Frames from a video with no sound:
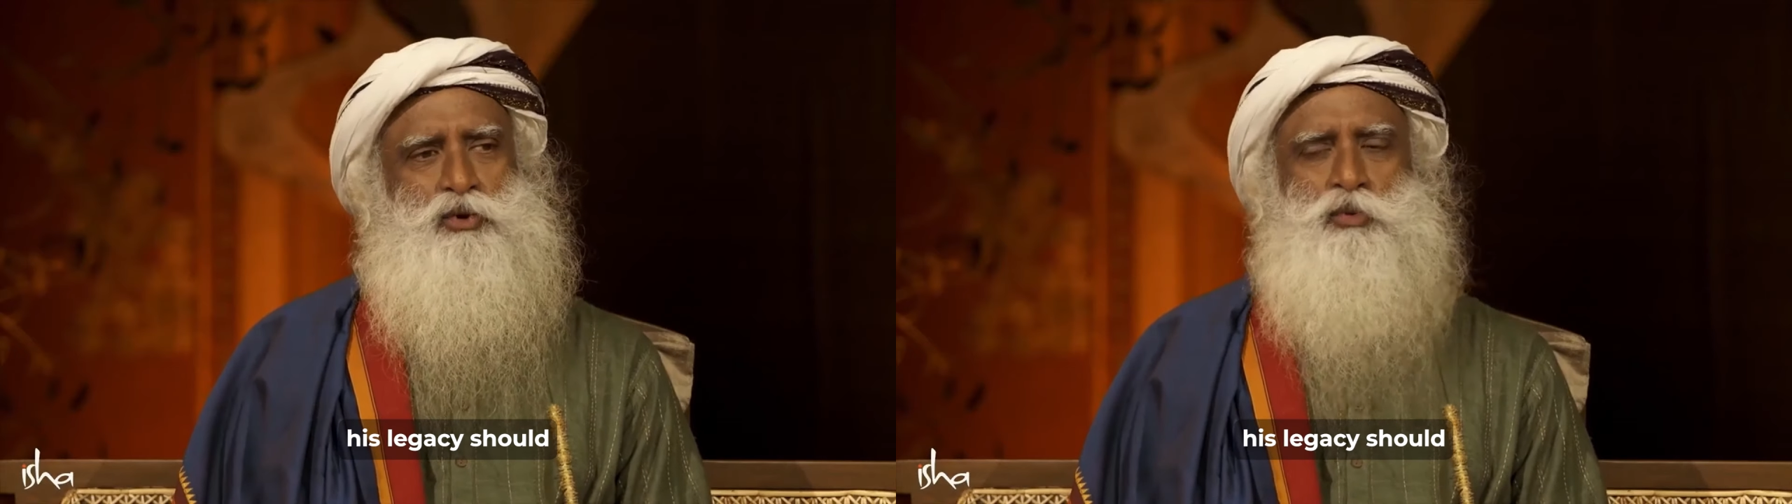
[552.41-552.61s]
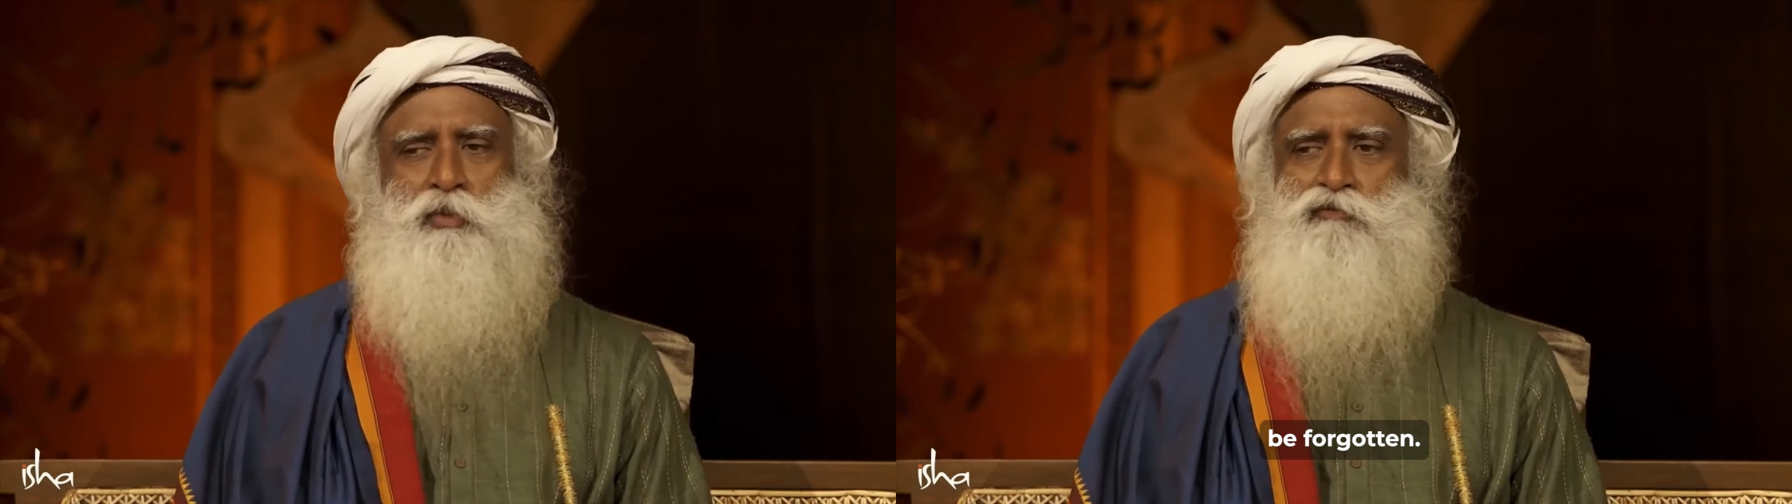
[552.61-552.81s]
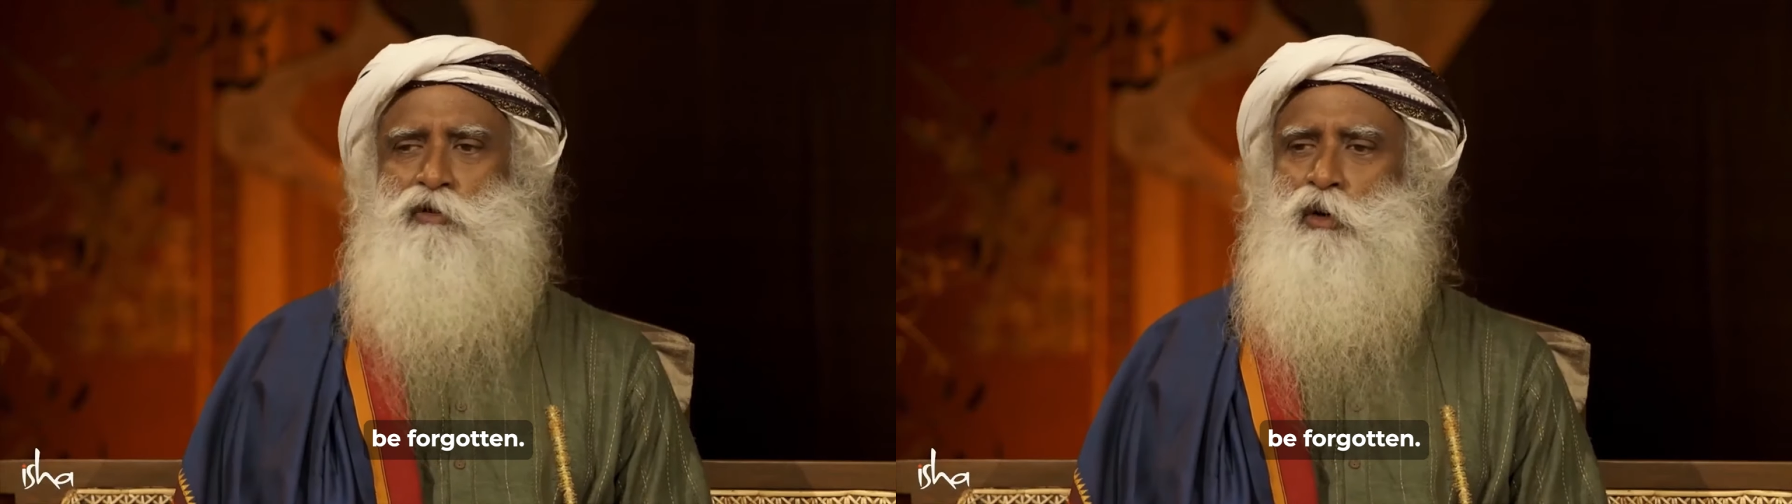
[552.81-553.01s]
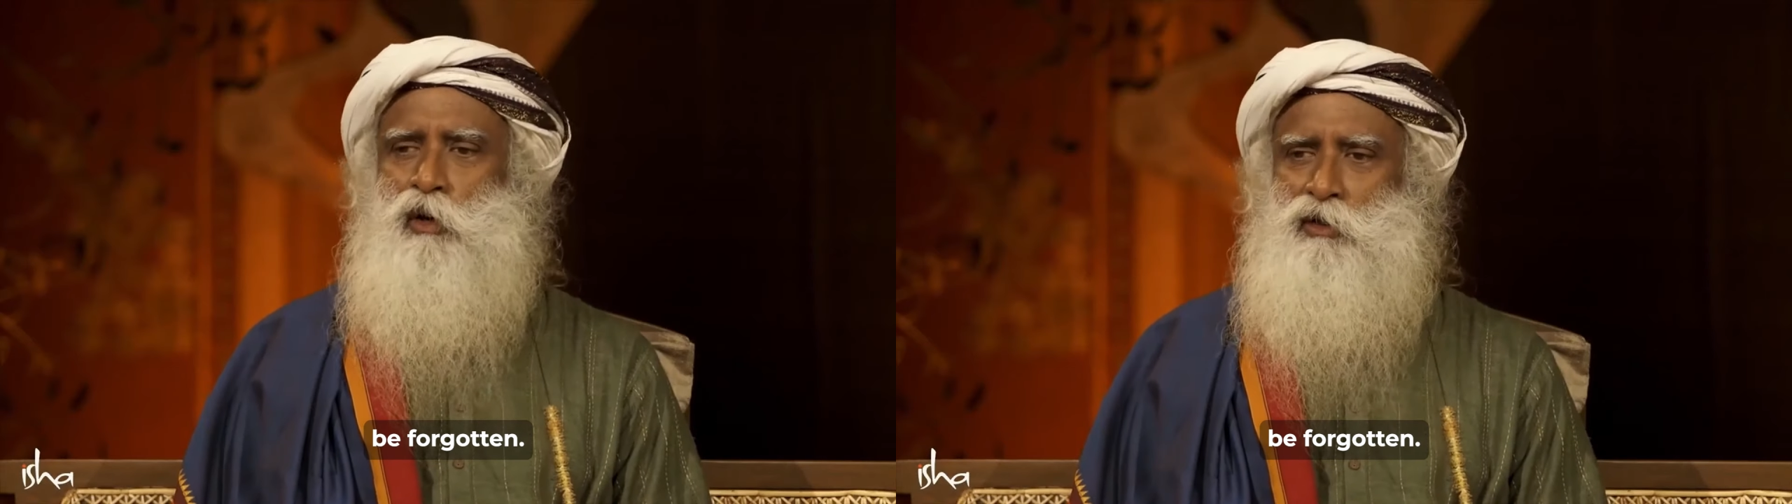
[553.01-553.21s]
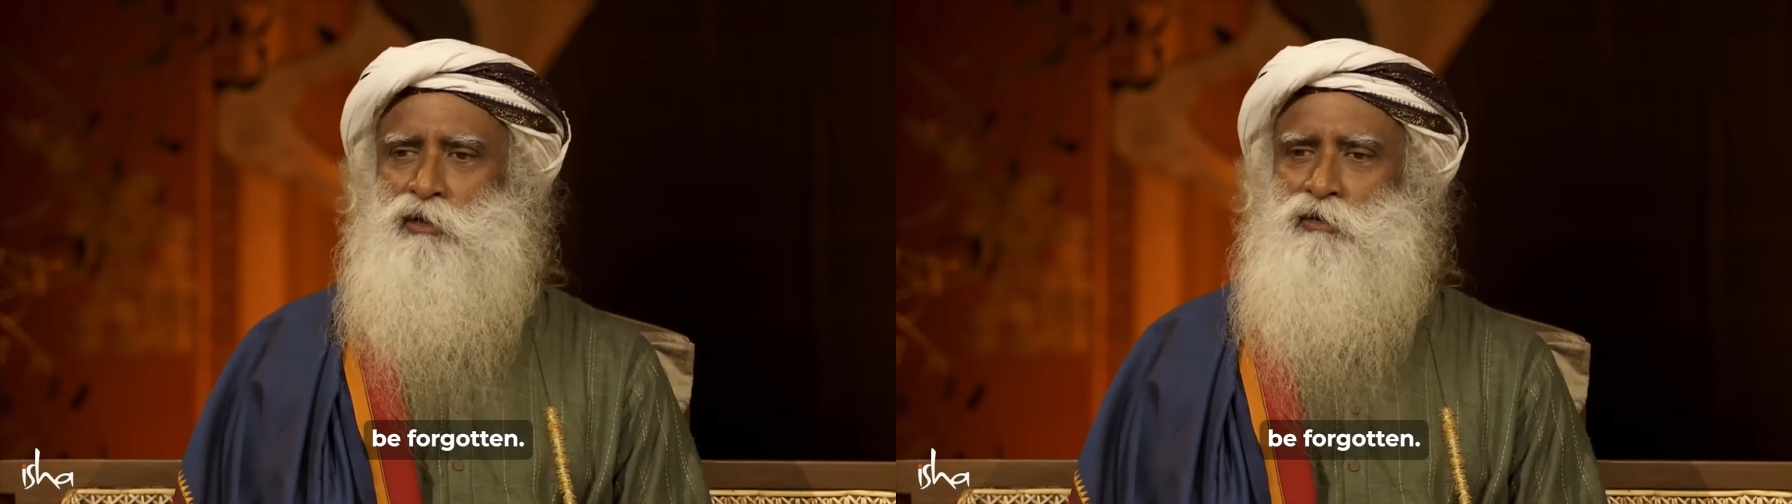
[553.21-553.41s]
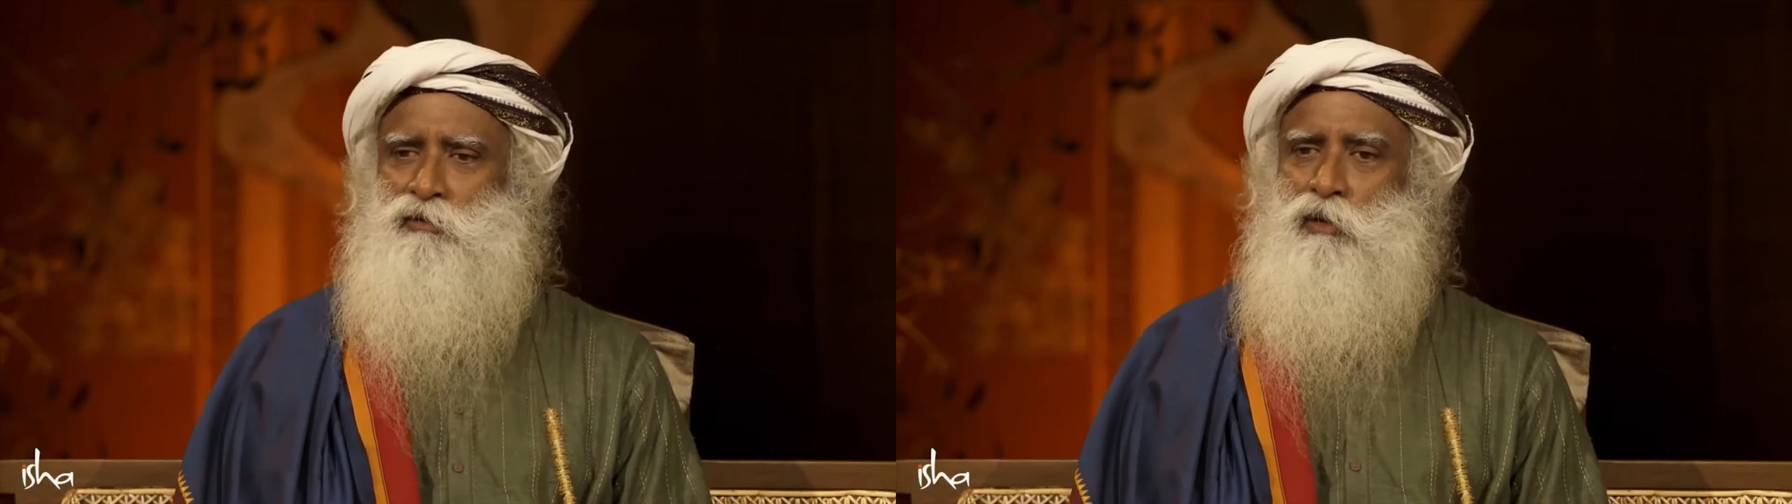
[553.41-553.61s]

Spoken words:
should be forgotten.